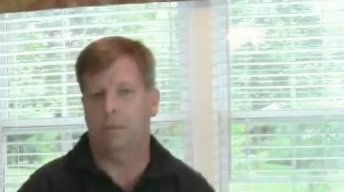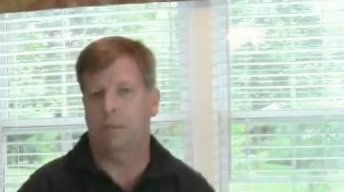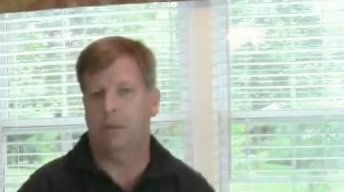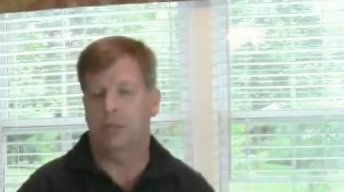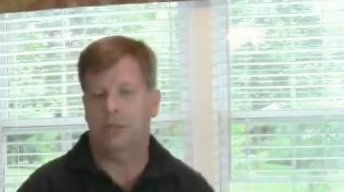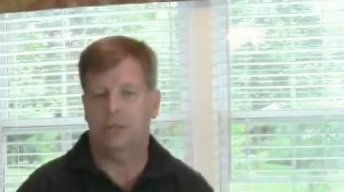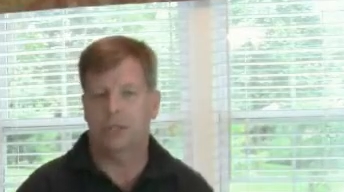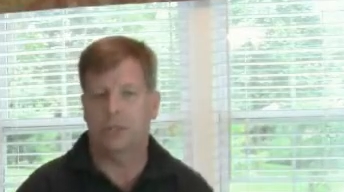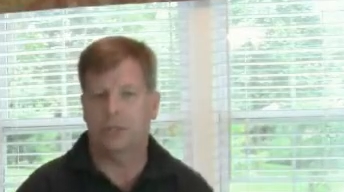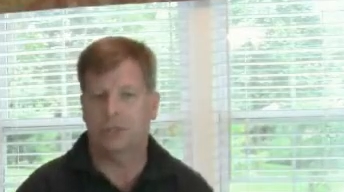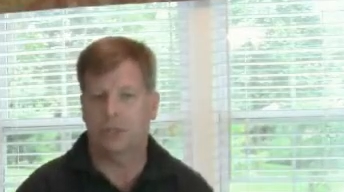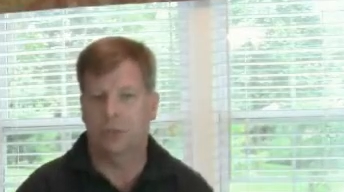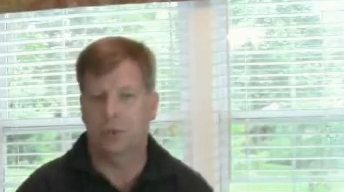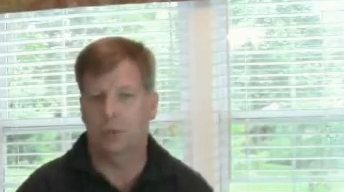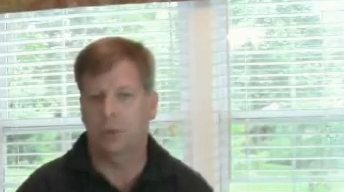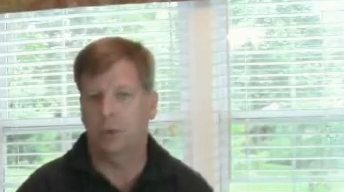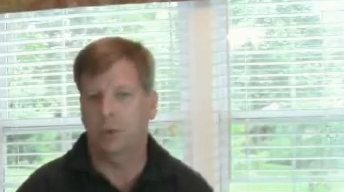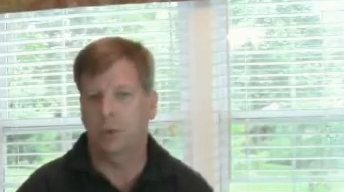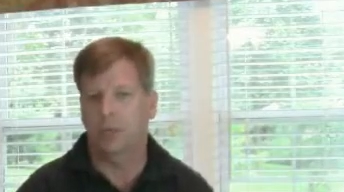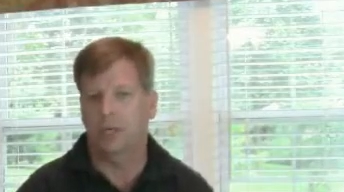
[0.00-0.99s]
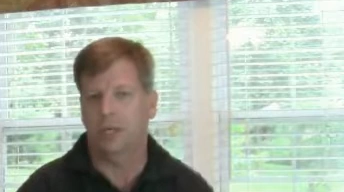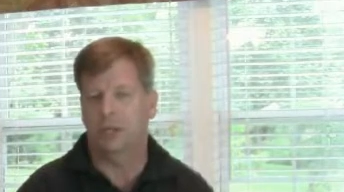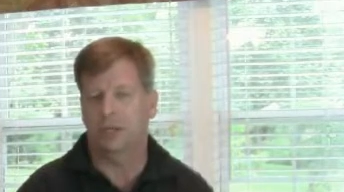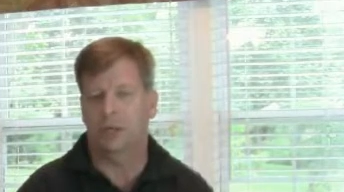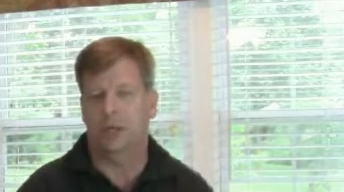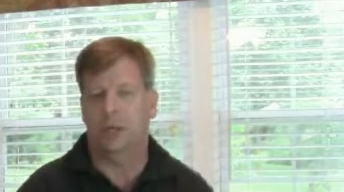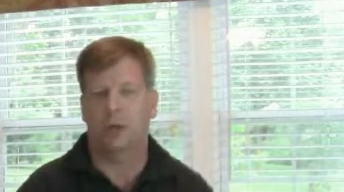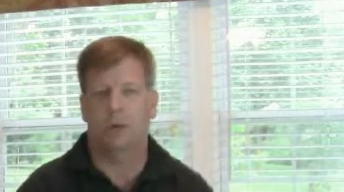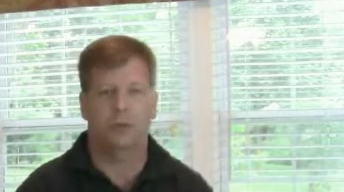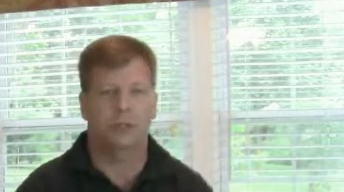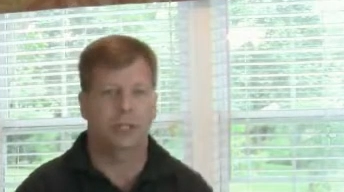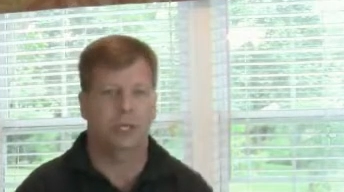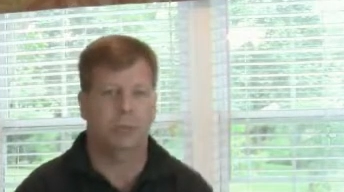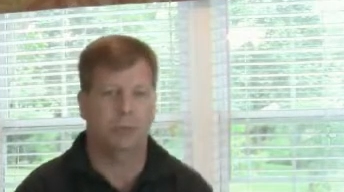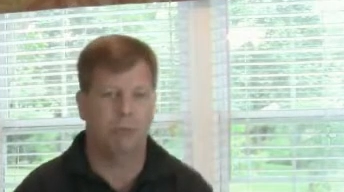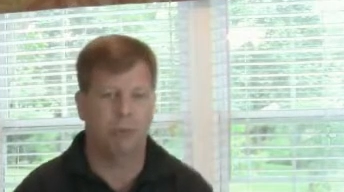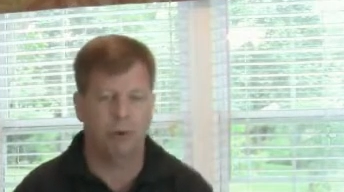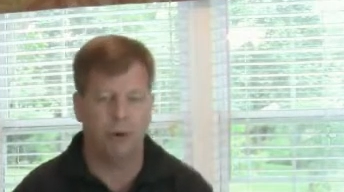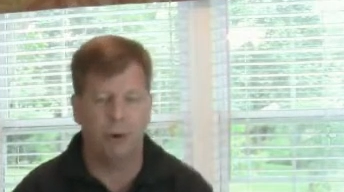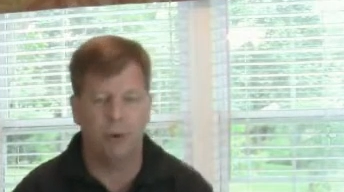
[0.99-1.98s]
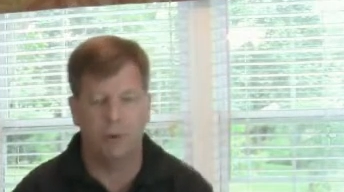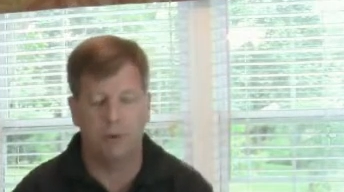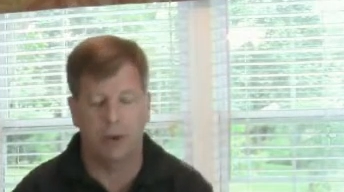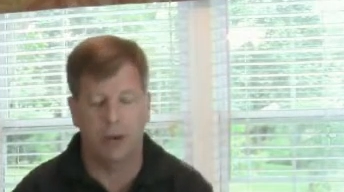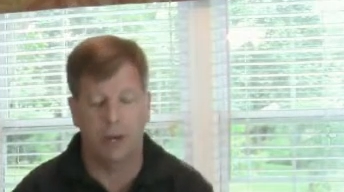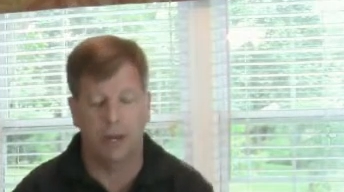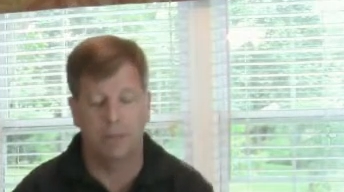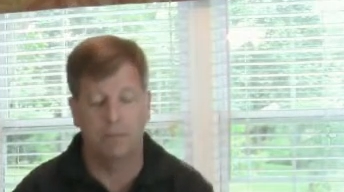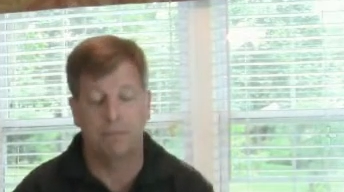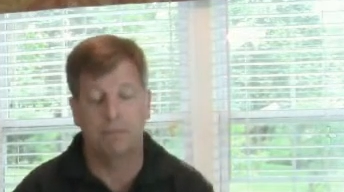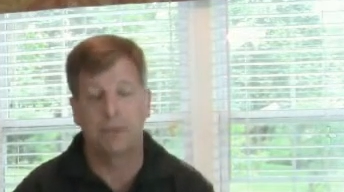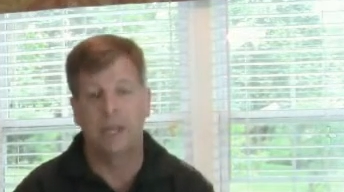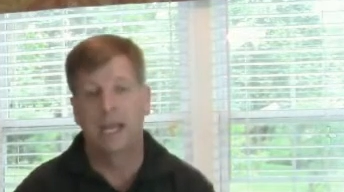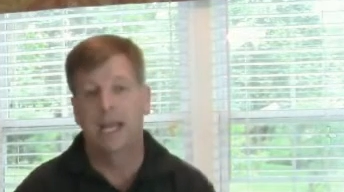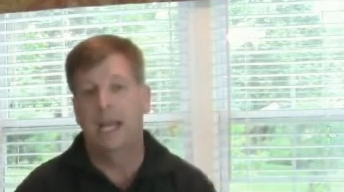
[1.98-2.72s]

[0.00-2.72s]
business school and coaching program,